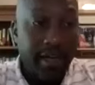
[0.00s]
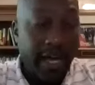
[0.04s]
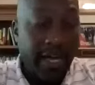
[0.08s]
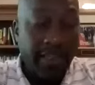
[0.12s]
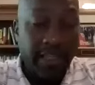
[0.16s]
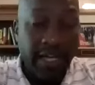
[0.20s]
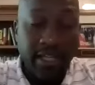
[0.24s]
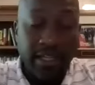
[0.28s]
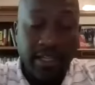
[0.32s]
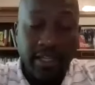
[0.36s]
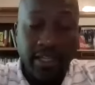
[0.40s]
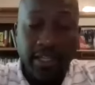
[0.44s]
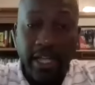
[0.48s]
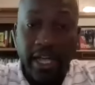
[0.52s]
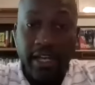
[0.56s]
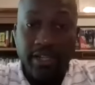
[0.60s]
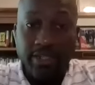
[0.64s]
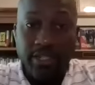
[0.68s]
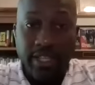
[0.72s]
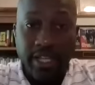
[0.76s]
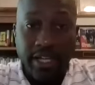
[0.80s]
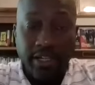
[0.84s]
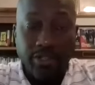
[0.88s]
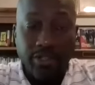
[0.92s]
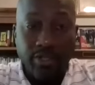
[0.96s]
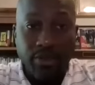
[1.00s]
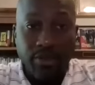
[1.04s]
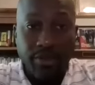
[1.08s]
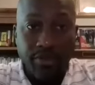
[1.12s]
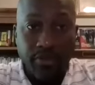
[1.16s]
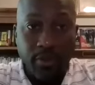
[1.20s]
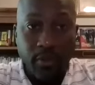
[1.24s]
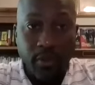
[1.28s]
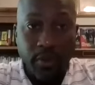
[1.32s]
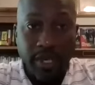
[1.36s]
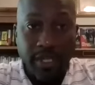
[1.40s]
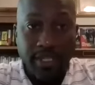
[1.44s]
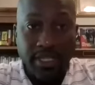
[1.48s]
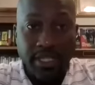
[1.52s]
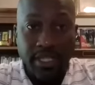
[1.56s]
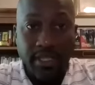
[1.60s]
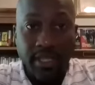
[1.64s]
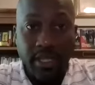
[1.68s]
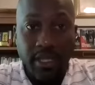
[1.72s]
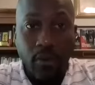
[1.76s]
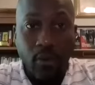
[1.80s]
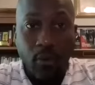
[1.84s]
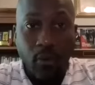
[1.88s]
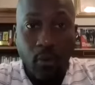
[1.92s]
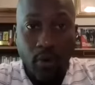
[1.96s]
I'd answer that two different ways. I think
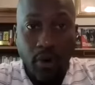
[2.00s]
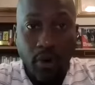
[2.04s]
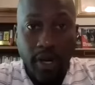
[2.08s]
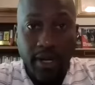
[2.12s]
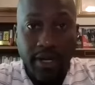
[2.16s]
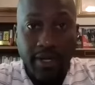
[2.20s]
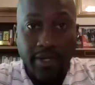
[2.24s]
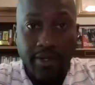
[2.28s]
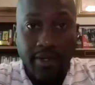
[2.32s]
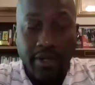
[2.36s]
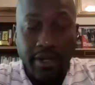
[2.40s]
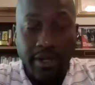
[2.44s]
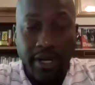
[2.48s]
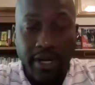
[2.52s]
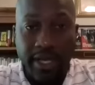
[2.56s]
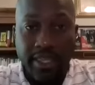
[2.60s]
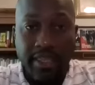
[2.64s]
one, I